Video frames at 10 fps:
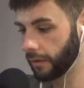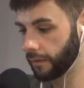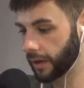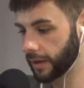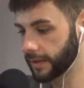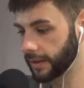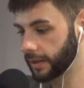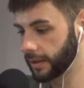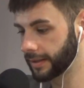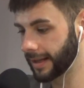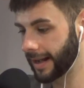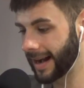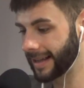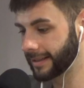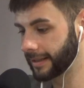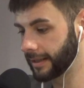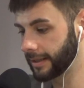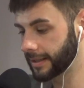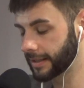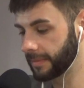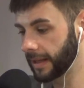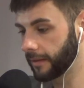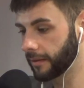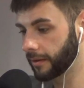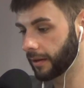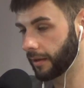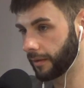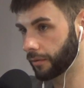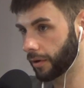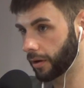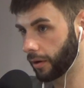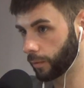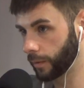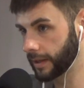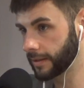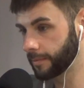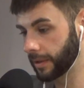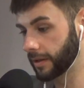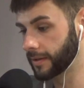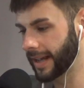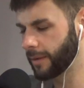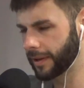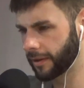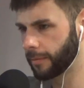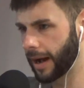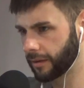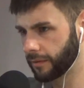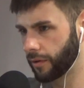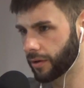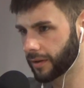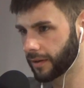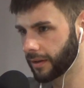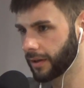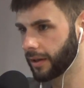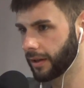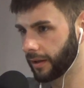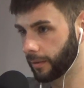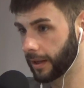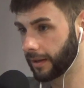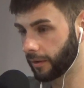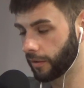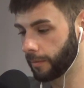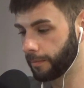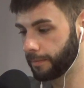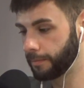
versus Anthony Smith if Luke Rockhold wins, because they went on a back and forth as well. So there's a